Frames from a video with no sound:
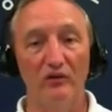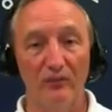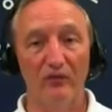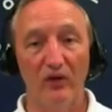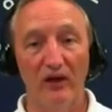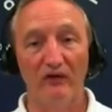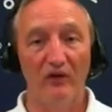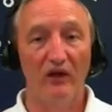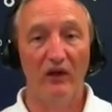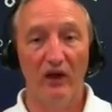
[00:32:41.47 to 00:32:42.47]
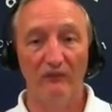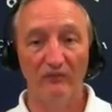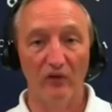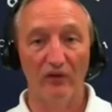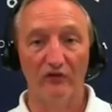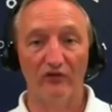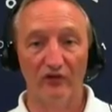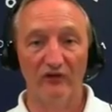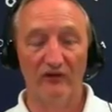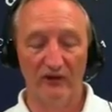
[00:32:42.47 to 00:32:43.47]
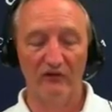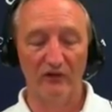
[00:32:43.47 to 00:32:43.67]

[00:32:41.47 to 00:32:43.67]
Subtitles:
to progress for their certificates.